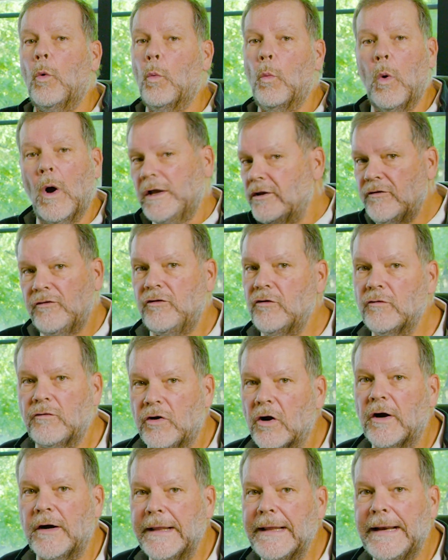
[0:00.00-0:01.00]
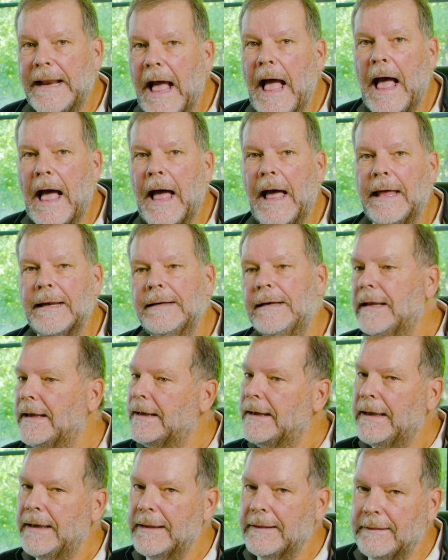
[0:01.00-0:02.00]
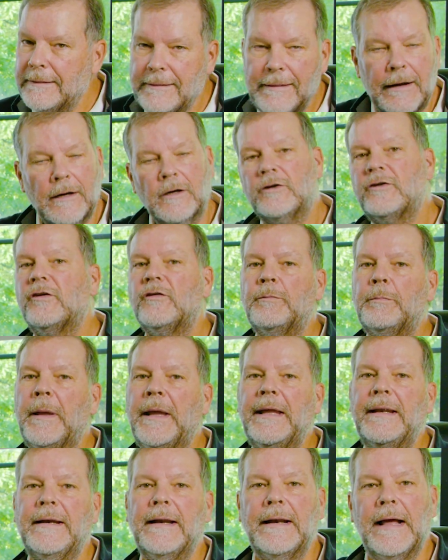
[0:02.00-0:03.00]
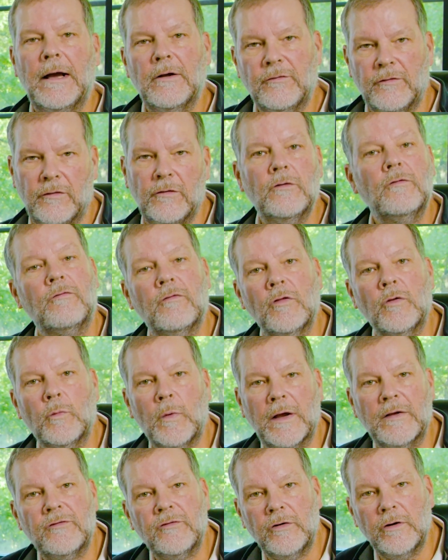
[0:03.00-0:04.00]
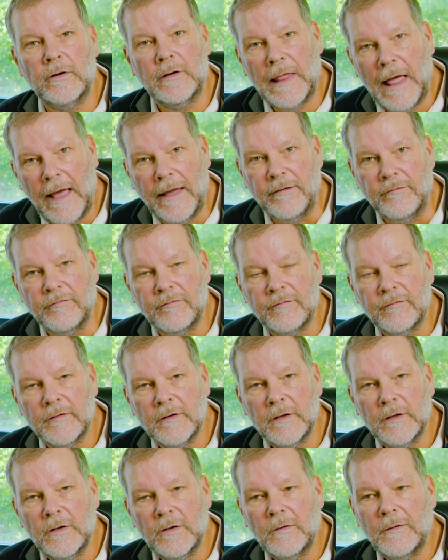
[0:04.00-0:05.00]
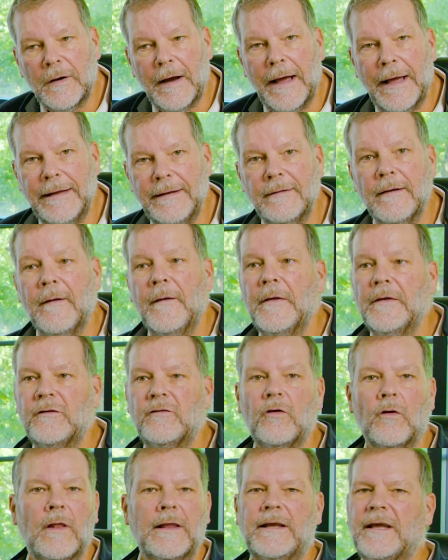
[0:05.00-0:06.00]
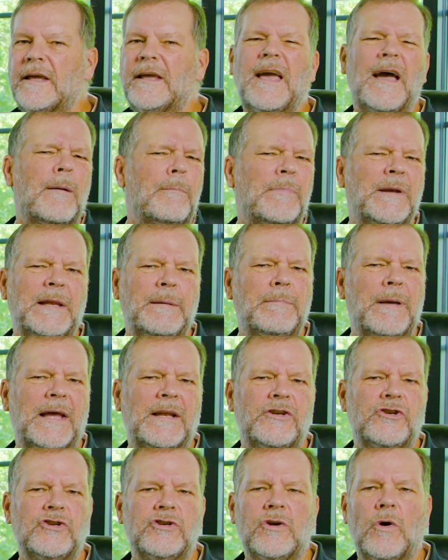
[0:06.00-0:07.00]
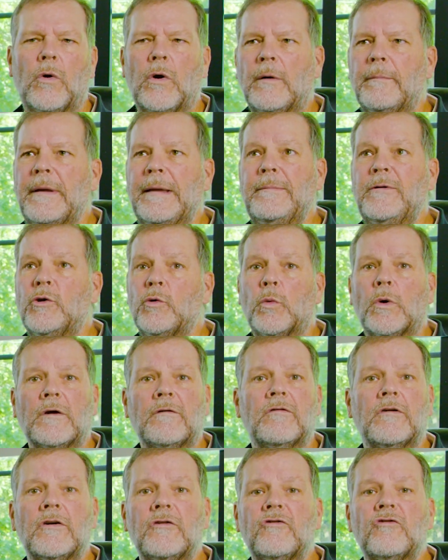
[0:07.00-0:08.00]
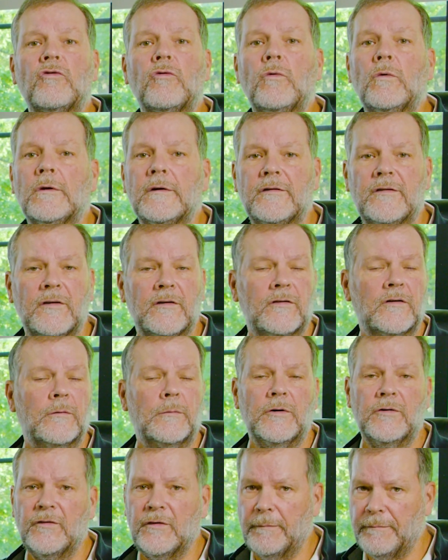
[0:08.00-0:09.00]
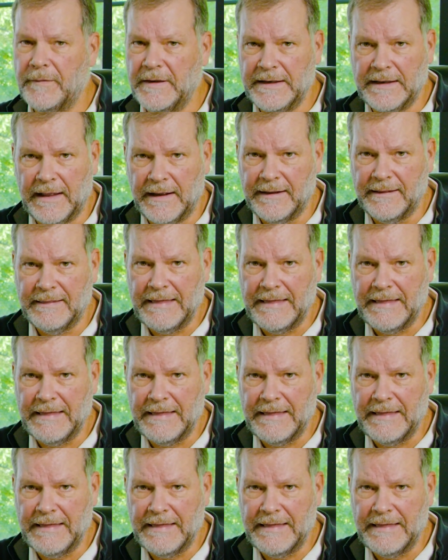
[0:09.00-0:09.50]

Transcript: once you turn it on, they're just paying it out to you for the rest of your life, right? So like a company pension, or maybe you work for a school system or something like